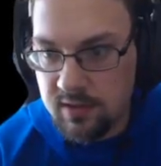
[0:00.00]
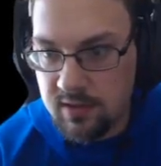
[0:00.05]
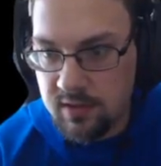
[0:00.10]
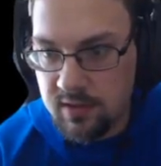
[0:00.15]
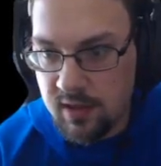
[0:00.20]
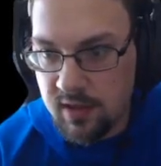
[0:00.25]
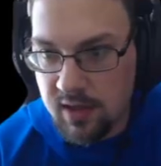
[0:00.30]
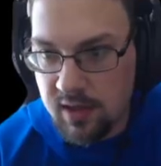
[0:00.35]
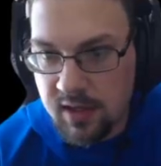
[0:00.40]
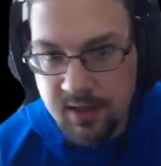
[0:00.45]

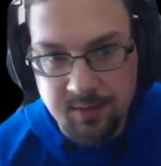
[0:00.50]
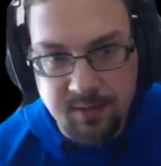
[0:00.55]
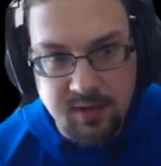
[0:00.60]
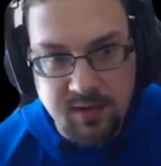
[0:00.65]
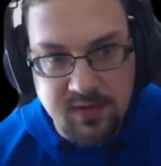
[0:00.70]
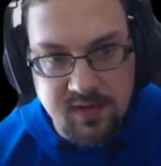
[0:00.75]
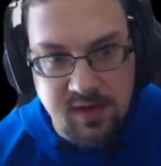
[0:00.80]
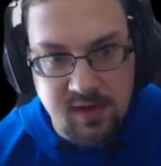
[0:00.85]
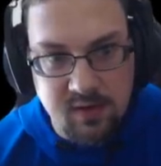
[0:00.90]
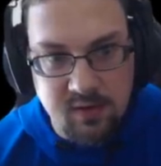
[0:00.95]
because
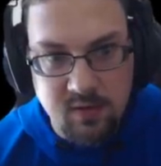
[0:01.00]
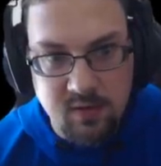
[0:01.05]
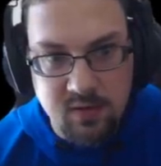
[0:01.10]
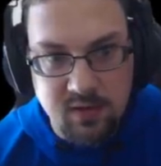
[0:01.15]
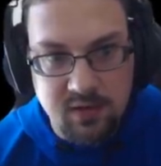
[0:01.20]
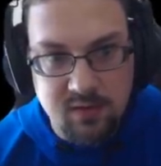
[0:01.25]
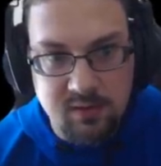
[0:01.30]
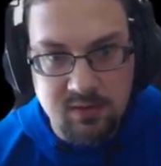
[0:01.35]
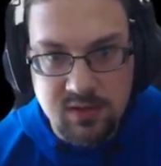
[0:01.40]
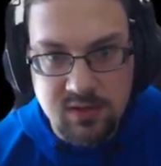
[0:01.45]
I don't want
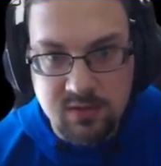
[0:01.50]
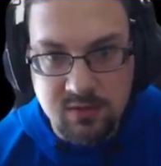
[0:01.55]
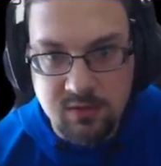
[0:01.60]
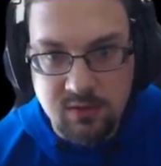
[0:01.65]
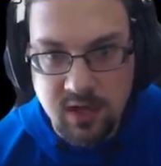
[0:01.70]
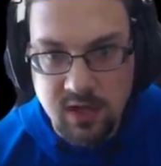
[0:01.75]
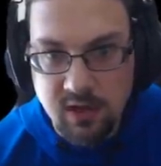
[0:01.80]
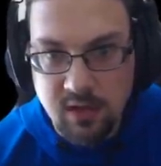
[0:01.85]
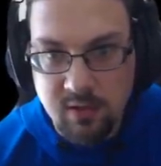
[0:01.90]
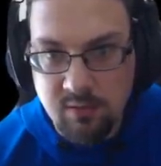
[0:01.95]
them just
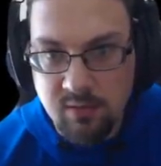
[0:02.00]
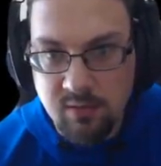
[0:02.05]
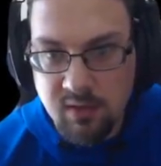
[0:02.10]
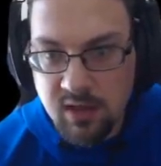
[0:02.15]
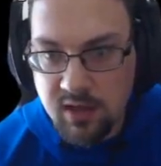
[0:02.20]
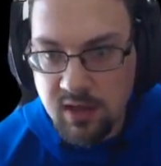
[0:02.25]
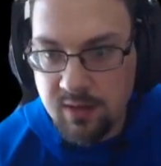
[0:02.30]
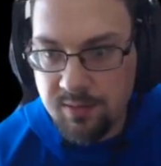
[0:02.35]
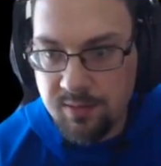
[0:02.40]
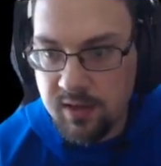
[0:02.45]
running
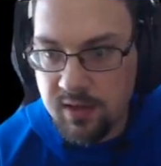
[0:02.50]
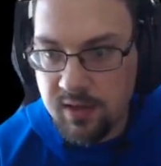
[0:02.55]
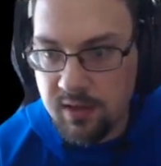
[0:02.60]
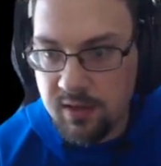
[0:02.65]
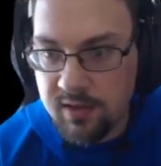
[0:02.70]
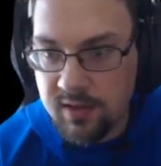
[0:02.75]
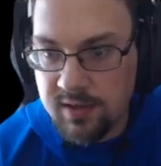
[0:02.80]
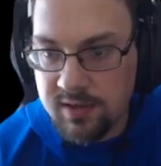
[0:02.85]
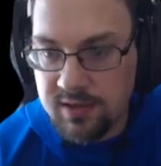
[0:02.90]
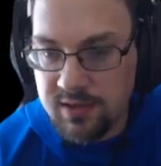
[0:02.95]
amok up here.
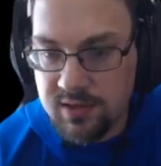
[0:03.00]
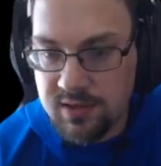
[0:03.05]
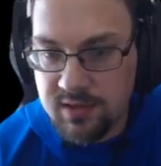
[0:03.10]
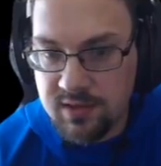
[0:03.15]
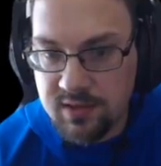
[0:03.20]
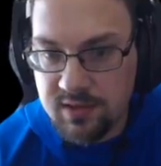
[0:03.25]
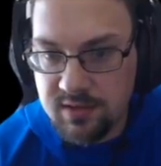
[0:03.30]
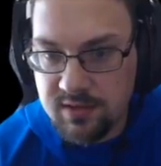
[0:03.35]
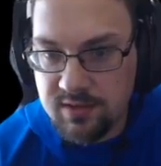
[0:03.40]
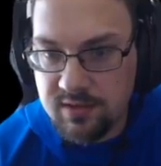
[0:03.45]
That's
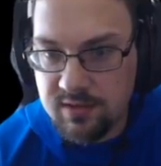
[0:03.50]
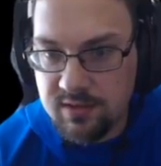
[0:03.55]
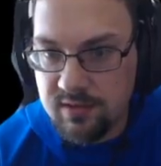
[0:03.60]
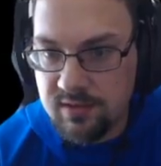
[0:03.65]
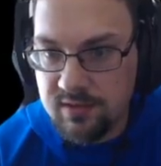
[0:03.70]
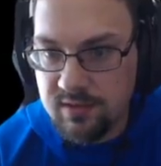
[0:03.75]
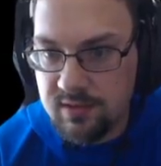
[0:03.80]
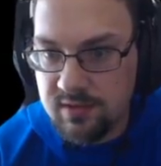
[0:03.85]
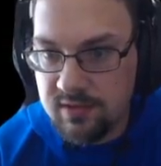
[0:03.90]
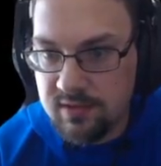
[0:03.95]
just
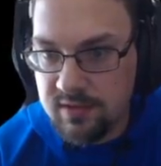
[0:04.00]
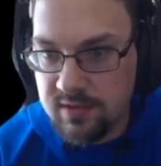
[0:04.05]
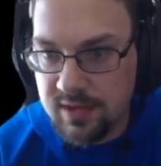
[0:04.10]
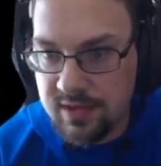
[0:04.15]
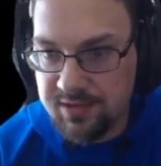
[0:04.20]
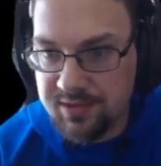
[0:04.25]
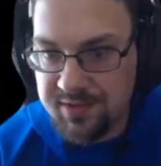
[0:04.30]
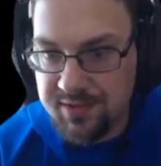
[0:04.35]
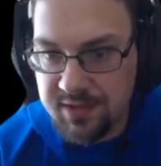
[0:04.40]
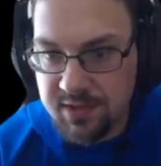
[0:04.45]

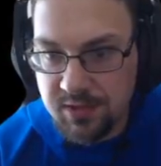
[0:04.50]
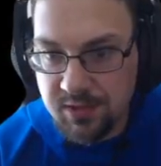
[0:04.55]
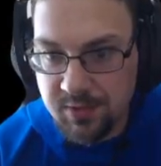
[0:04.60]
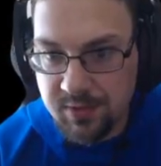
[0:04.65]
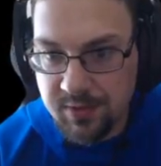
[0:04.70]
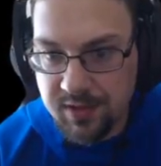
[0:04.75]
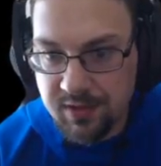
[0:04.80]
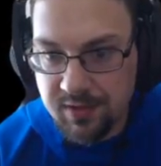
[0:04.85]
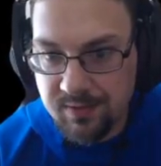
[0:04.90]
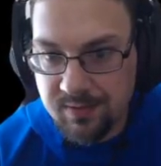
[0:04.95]

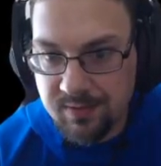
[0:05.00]
annoying.